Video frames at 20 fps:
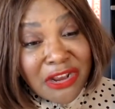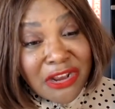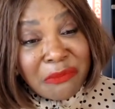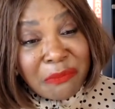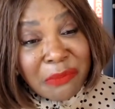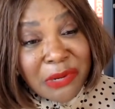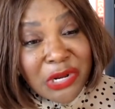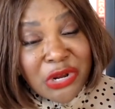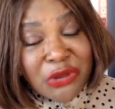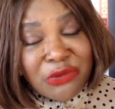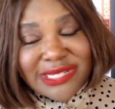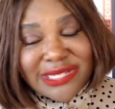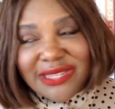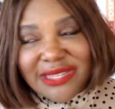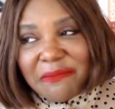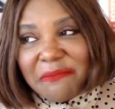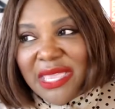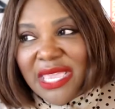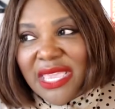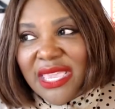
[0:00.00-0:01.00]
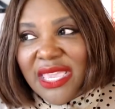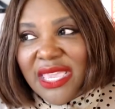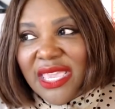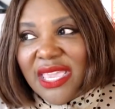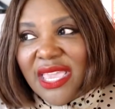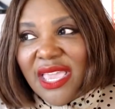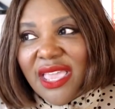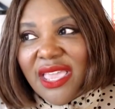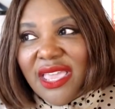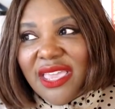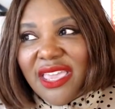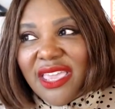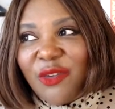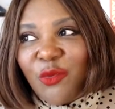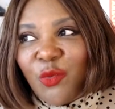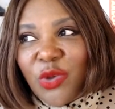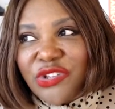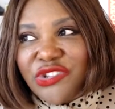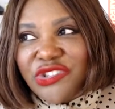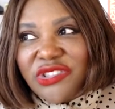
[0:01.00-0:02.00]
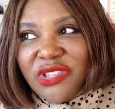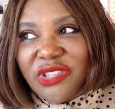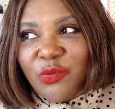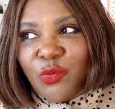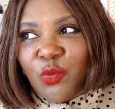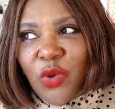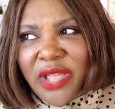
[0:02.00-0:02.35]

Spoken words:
And nice. Unbeknownst to me, it was